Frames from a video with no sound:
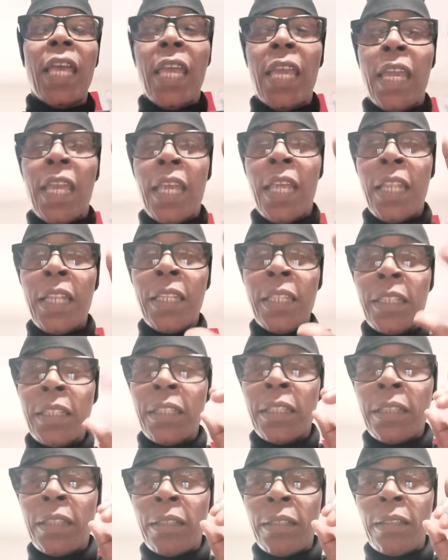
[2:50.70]
And
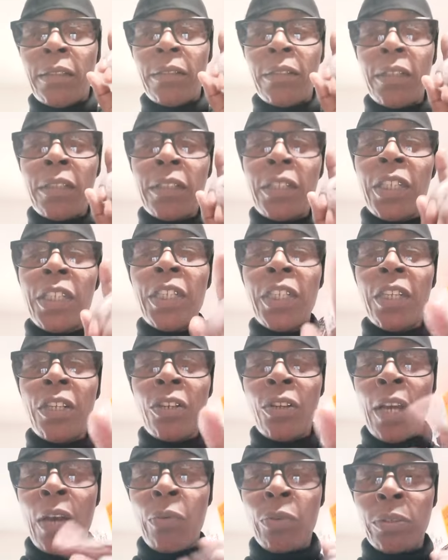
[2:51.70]
the
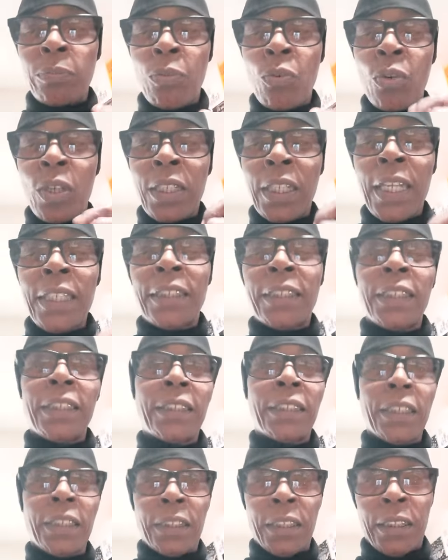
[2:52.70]
year I was born,
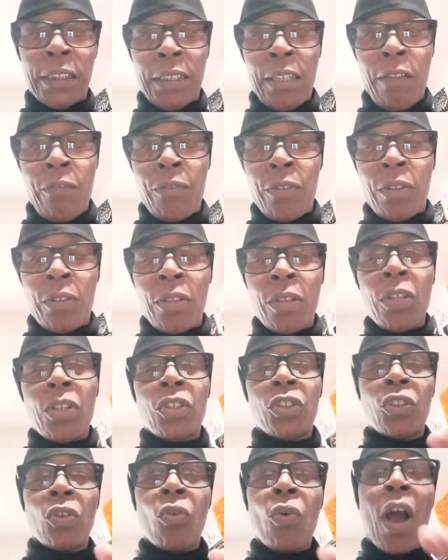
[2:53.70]
1967.
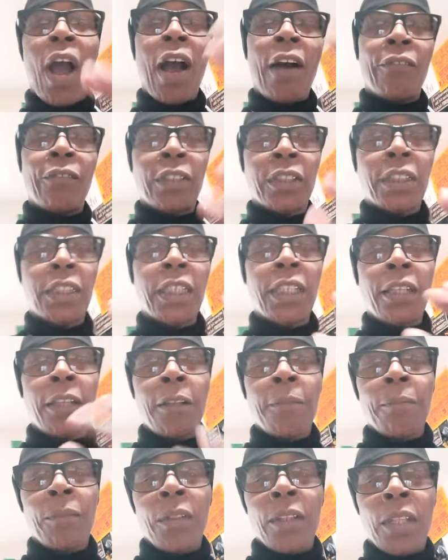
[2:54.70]
So obviously,
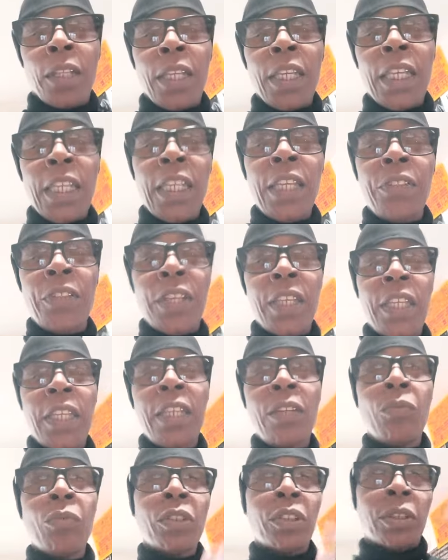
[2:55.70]
either
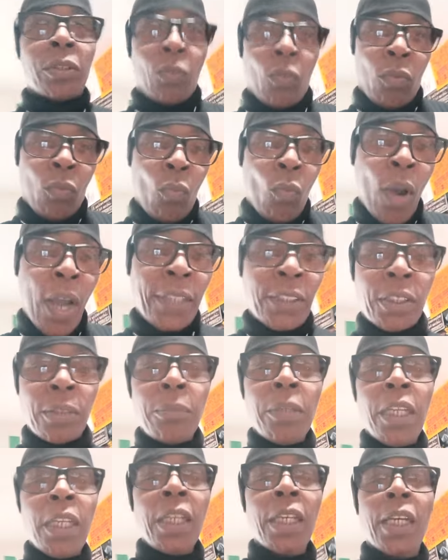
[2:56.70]
he was
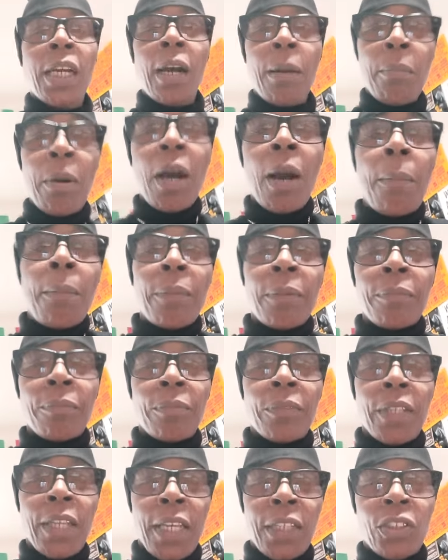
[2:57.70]
watching me come up
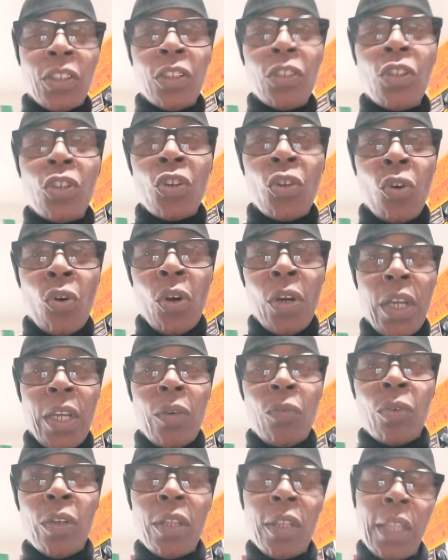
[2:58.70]
as a little girl
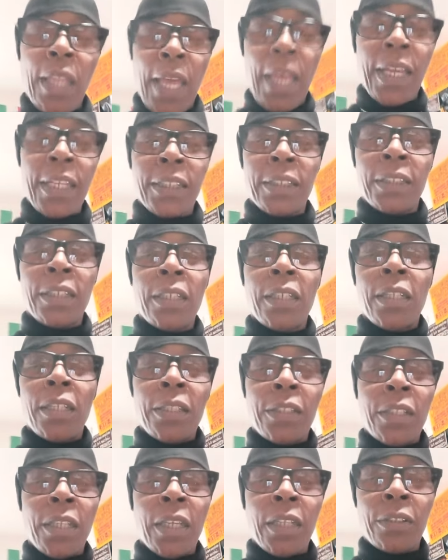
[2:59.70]
and realized
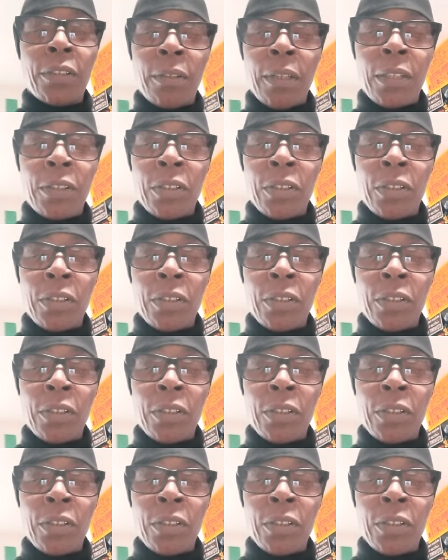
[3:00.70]
that,